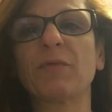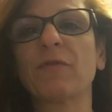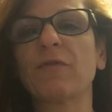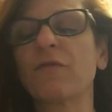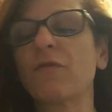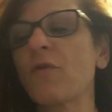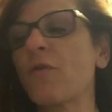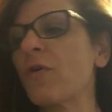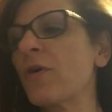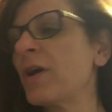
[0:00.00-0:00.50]

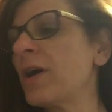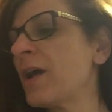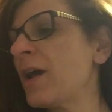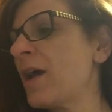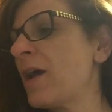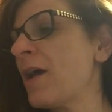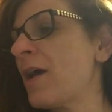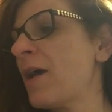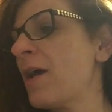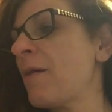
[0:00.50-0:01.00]
before.
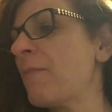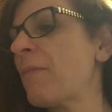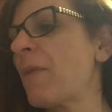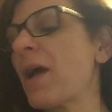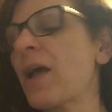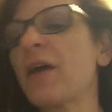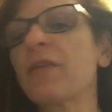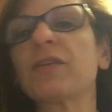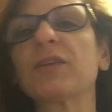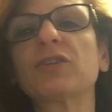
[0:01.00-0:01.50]

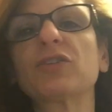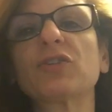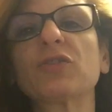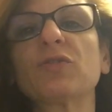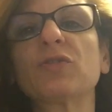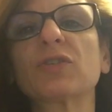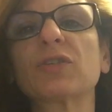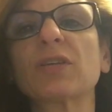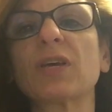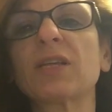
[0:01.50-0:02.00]
My other
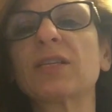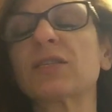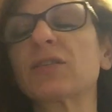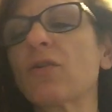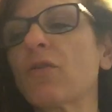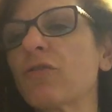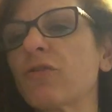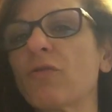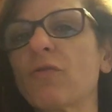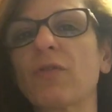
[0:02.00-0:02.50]
two sons,
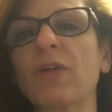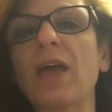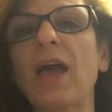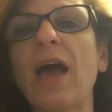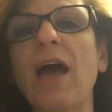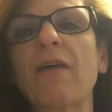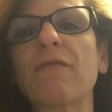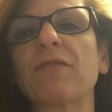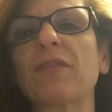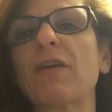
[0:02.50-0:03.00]
although they
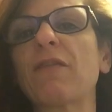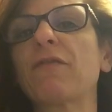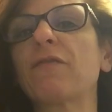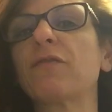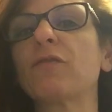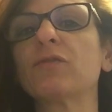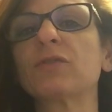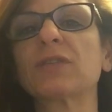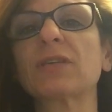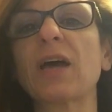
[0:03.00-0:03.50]
have
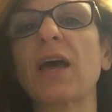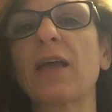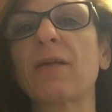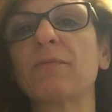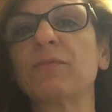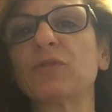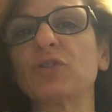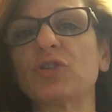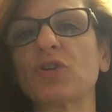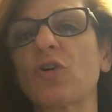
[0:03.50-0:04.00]

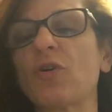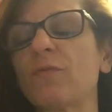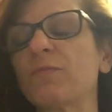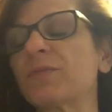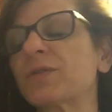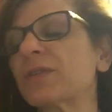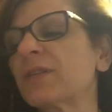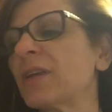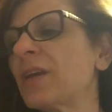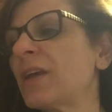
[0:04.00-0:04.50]
full-time
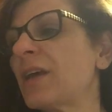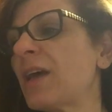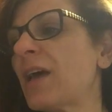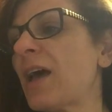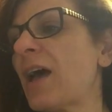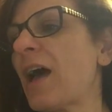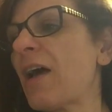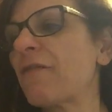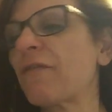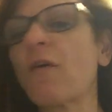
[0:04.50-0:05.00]
jobs,
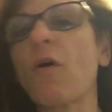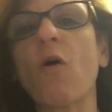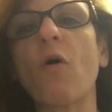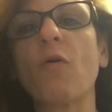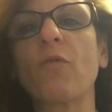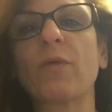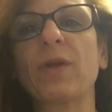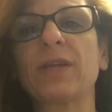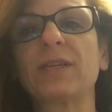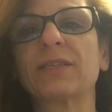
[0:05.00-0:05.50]
have
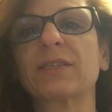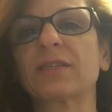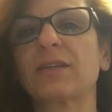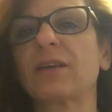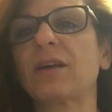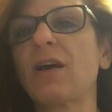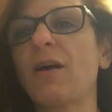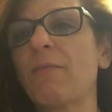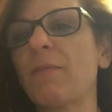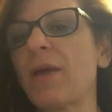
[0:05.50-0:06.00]
always
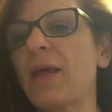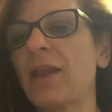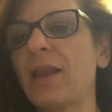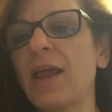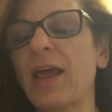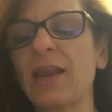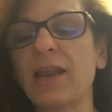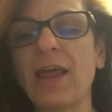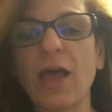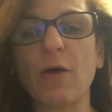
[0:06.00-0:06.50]
come in
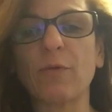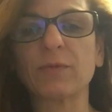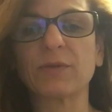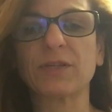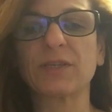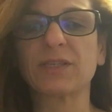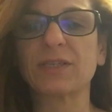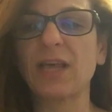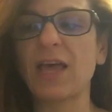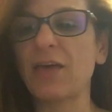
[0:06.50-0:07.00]
and
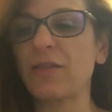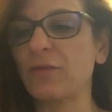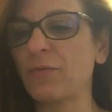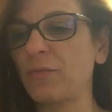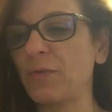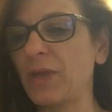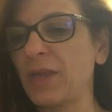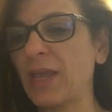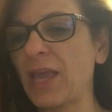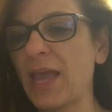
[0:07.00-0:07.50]
helped us at
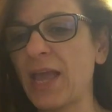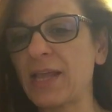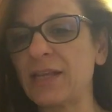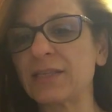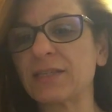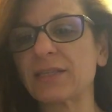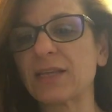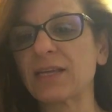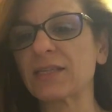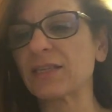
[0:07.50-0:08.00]
the weekends,